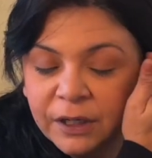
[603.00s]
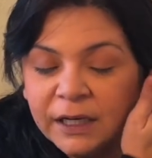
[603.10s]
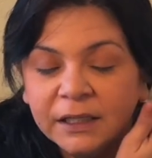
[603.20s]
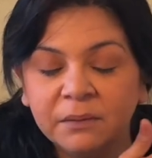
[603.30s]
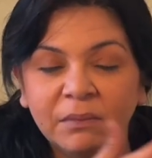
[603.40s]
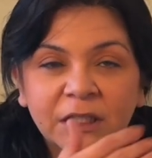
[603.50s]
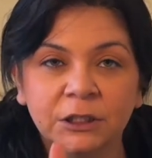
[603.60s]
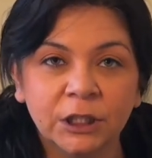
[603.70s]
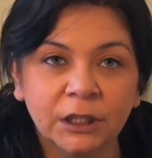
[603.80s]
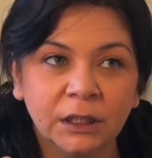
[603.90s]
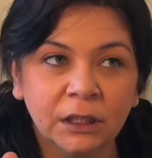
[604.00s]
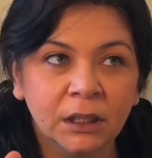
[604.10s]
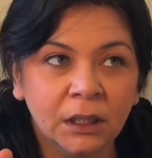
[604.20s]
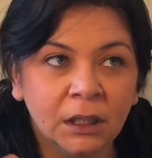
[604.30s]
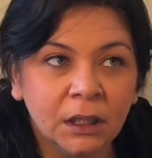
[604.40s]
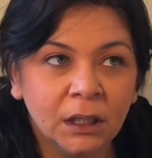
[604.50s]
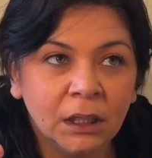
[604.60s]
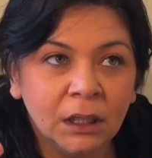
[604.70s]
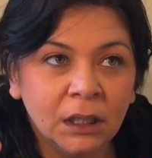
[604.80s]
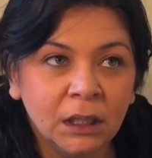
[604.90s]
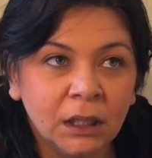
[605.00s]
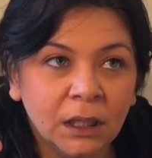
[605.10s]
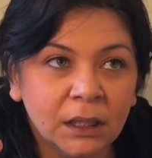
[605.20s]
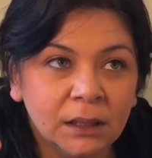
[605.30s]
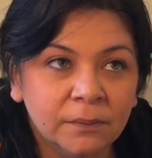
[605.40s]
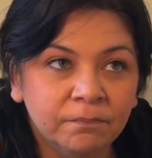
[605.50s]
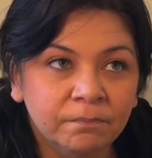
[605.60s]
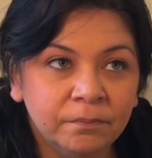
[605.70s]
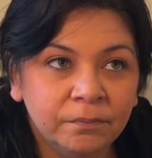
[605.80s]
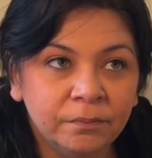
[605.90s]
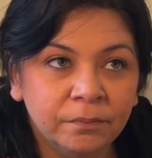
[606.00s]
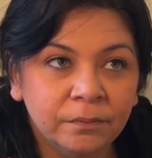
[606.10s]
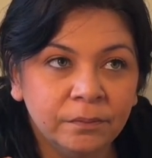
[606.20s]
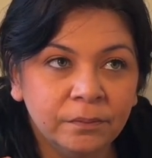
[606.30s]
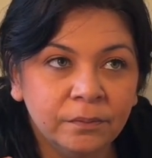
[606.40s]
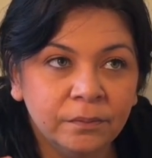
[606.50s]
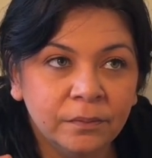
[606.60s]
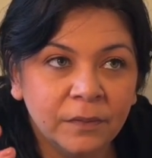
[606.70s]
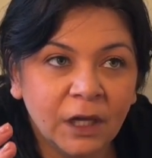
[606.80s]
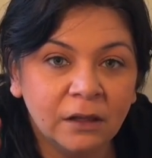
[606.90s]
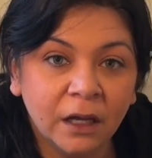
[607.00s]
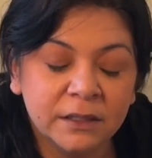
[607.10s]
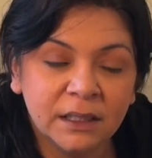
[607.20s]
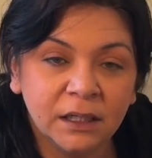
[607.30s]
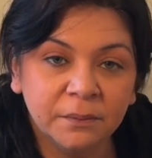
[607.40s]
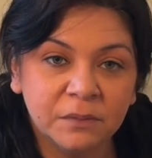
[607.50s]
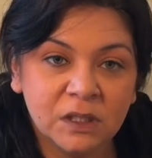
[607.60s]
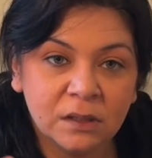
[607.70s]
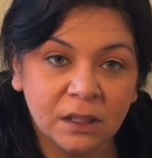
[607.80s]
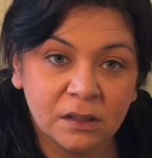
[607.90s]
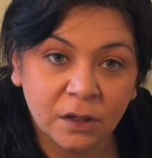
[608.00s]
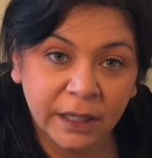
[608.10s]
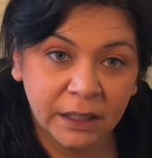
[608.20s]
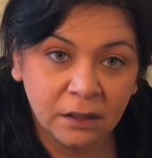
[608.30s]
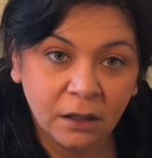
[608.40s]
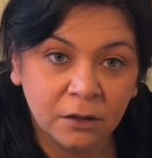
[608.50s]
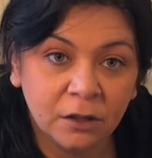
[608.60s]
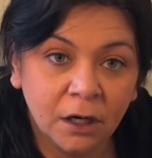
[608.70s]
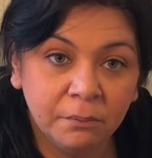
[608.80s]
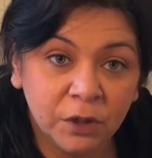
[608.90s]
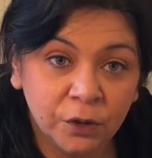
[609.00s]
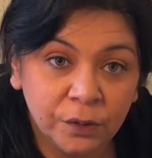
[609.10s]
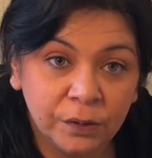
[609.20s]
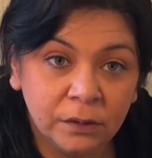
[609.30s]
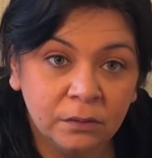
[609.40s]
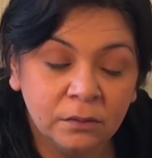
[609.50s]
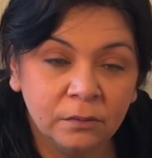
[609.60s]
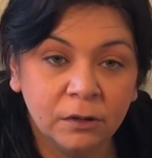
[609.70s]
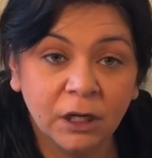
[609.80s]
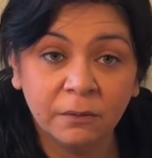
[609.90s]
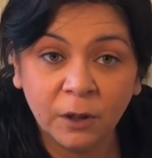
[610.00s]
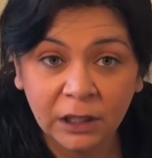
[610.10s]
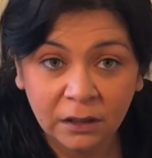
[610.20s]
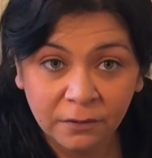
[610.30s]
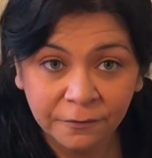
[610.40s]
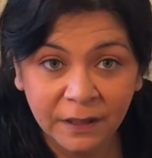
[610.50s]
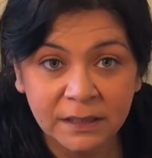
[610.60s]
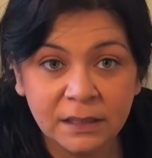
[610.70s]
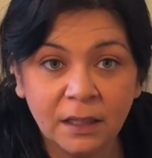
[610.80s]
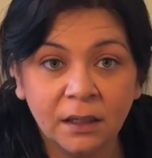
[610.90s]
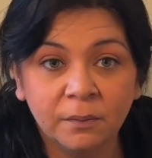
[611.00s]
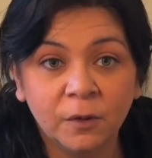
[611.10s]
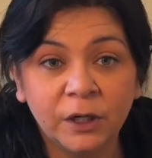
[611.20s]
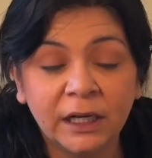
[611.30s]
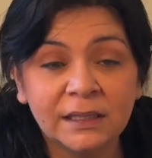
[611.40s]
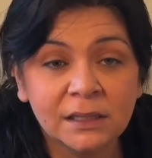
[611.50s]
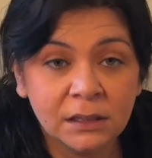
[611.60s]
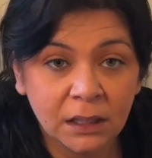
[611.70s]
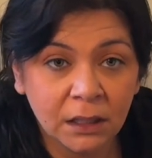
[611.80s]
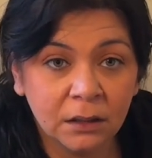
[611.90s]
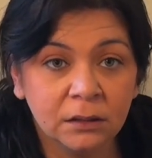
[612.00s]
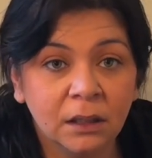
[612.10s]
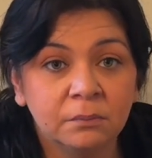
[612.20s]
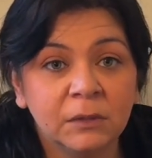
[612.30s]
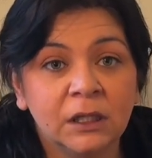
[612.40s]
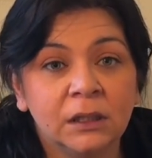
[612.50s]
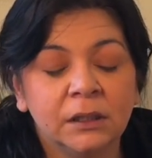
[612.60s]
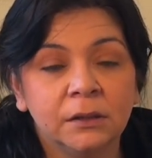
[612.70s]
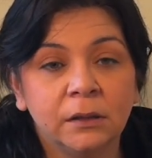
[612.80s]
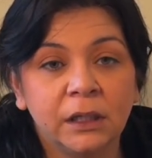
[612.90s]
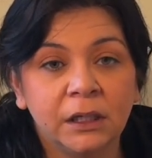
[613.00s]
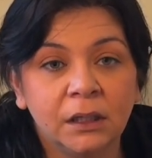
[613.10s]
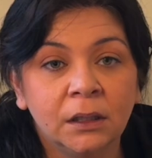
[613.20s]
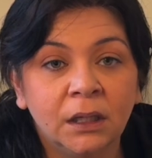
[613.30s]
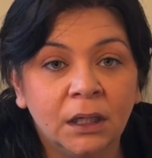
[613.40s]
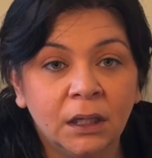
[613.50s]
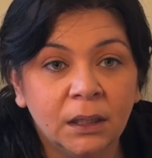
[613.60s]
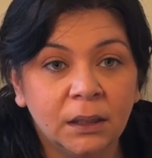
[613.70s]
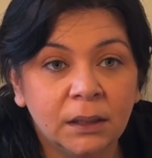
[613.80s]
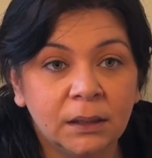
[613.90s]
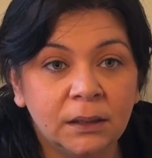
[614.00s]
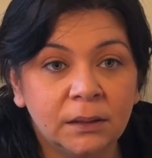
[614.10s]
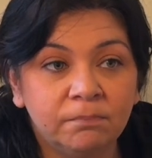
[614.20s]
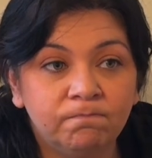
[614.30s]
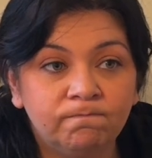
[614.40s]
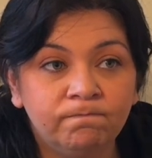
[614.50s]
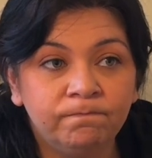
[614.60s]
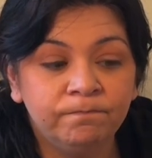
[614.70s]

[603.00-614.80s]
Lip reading: I had mentioned A lot of times things are hidden under our moon. We're not wanting to face them. We're not seeing them clearly. And